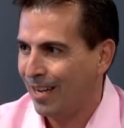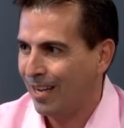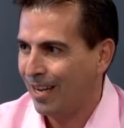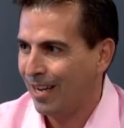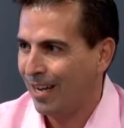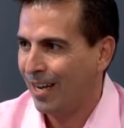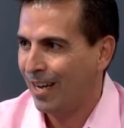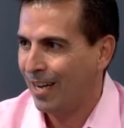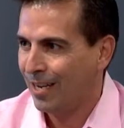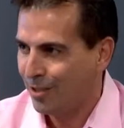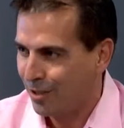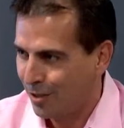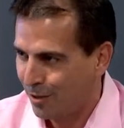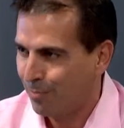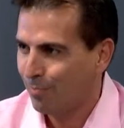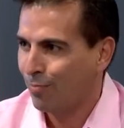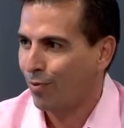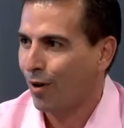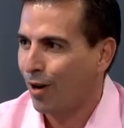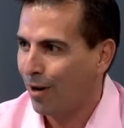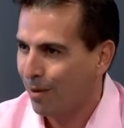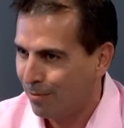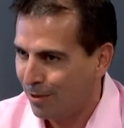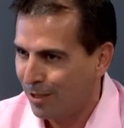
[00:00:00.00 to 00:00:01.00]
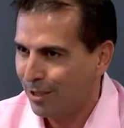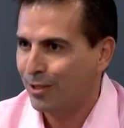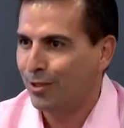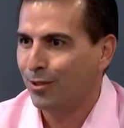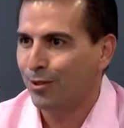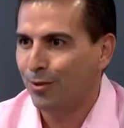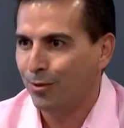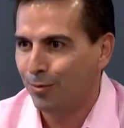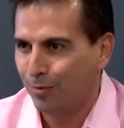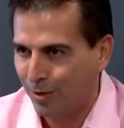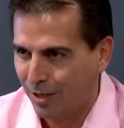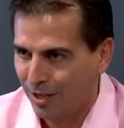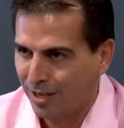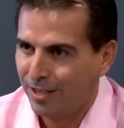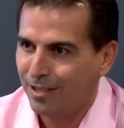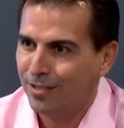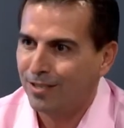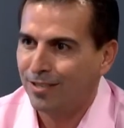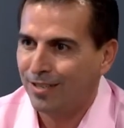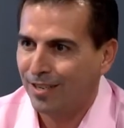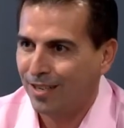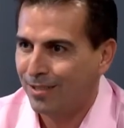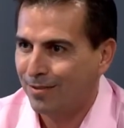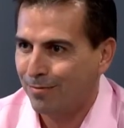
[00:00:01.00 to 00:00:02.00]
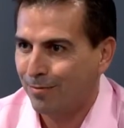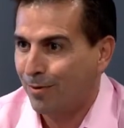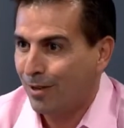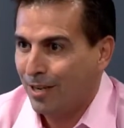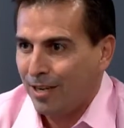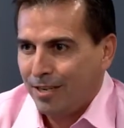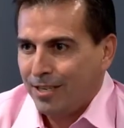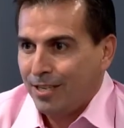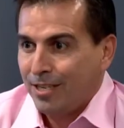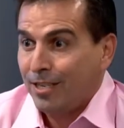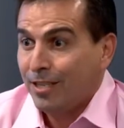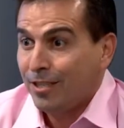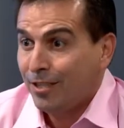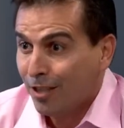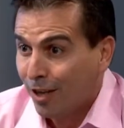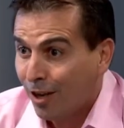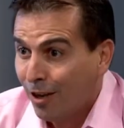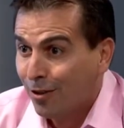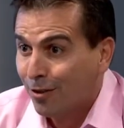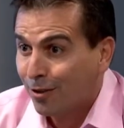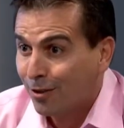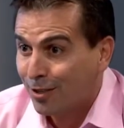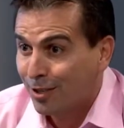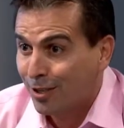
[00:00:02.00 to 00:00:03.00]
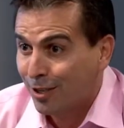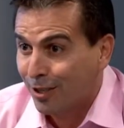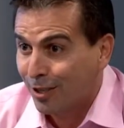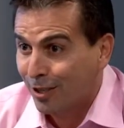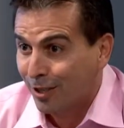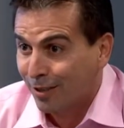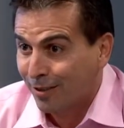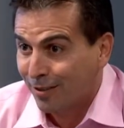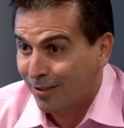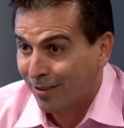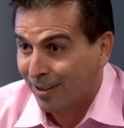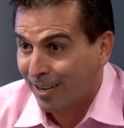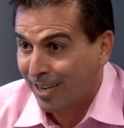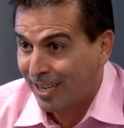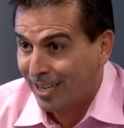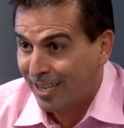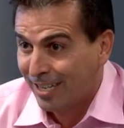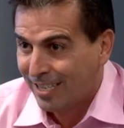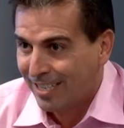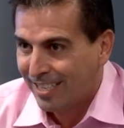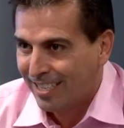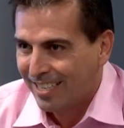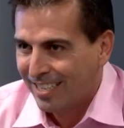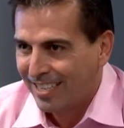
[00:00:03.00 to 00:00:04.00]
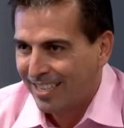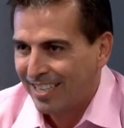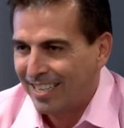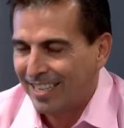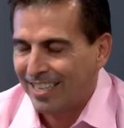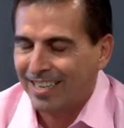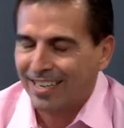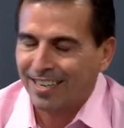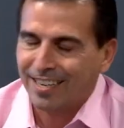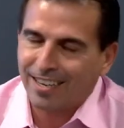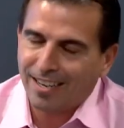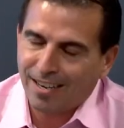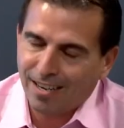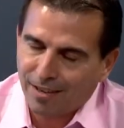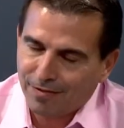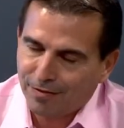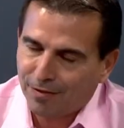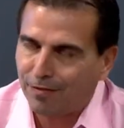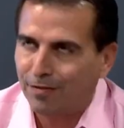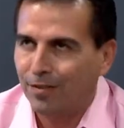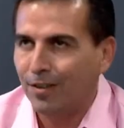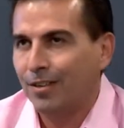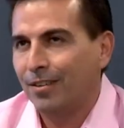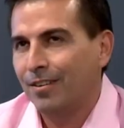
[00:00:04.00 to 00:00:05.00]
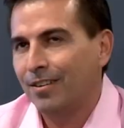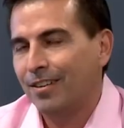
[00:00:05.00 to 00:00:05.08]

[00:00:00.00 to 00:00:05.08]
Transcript: I should probably do what I teach others to do." Right? And I got off the phone